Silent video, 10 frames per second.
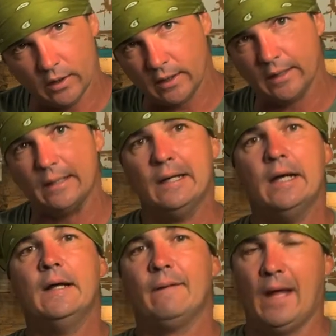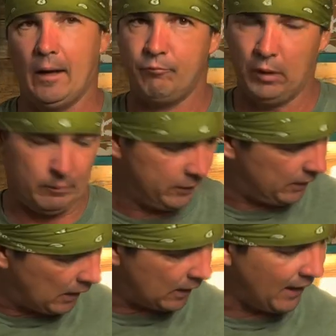in it i've probably
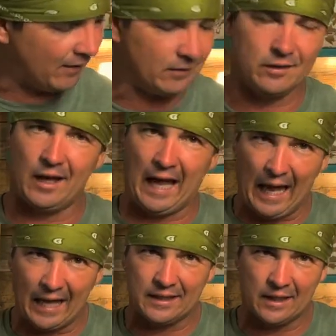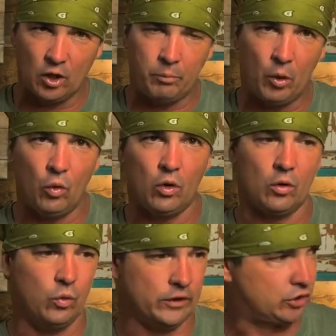not got the ideal pork
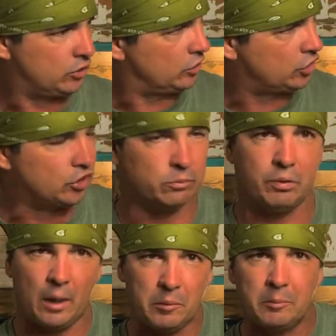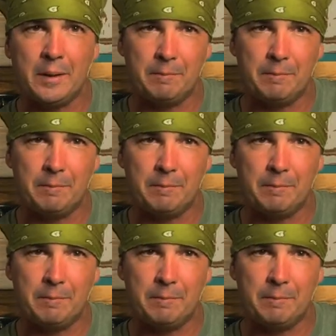which should probably